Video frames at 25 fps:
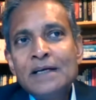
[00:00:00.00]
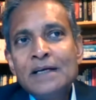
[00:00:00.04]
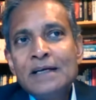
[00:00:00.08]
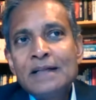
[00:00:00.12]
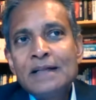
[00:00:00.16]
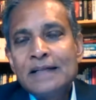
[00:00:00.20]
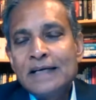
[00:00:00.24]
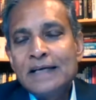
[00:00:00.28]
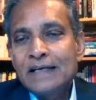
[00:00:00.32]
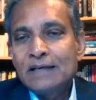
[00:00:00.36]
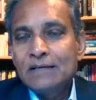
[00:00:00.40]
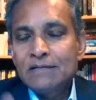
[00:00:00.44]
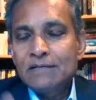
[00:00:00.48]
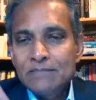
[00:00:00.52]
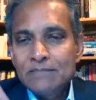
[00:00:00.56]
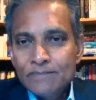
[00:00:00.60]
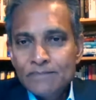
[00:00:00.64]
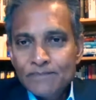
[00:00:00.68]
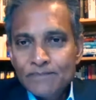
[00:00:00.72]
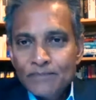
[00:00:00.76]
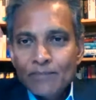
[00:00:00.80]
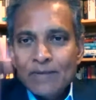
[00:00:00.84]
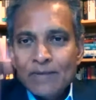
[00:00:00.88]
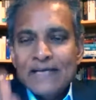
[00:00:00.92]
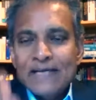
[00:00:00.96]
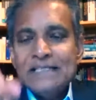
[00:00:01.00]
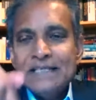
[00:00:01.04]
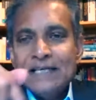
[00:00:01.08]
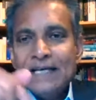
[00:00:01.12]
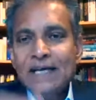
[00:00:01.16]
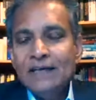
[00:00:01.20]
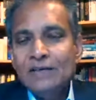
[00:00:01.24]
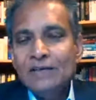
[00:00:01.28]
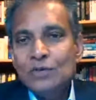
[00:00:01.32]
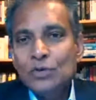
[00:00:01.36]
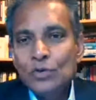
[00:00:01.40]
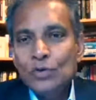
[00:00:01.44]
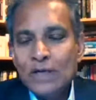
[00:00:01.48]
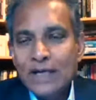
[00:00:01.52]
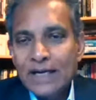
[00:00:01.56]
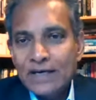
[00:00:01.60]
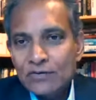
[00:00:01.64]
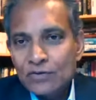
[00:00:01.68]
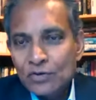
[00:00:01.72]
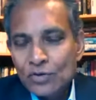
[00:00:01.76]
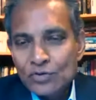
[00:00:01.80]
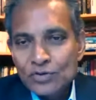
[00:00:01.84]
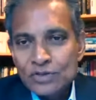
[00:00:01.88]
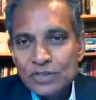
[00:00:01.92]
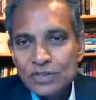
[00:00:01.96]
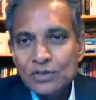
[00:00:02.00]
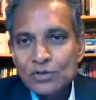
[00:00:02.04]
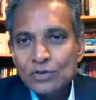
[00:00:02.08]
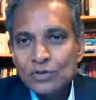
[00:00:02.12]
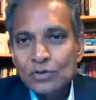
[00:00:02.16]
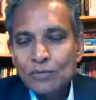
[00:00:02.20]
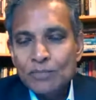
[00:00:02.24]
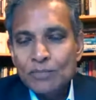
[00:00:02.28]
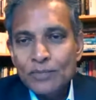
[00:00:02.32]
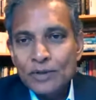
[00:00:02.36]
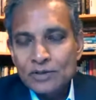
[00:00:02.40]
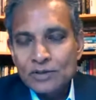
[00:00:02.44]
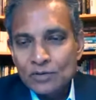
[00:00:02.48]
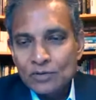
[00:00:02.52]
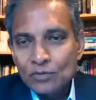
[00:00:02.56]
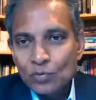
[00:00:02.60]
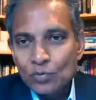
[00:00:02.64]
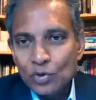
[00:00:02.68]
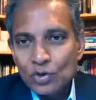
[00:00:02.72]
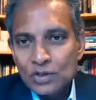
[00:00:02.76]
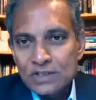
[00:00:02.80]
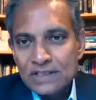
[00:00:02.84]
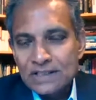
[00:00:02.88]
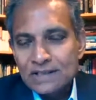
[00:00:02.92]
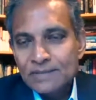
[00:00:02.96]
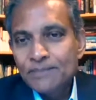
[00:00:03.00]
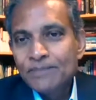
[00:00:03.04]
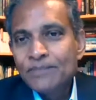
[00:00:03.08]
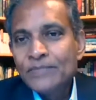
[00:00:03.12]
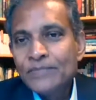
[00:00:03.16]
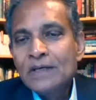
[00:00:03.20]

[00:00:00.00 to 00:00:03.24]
that by sticking two electrodes into a pot of water,